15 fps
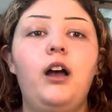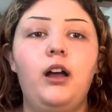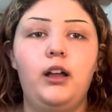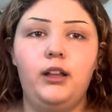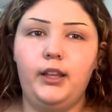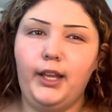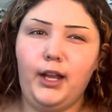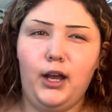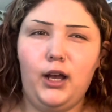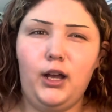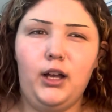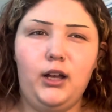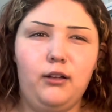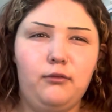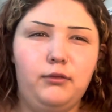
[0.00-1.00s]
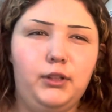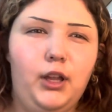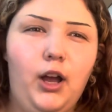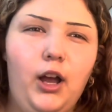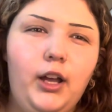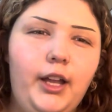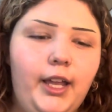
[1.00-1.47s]
like a
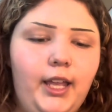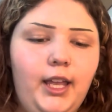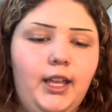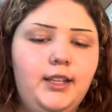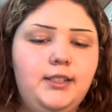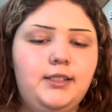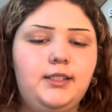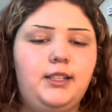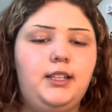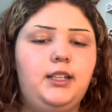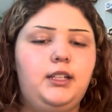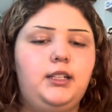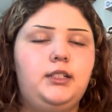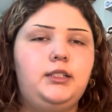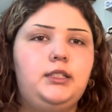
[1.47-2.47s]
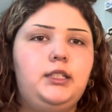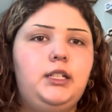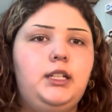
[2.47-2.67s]
vlog, I guess. And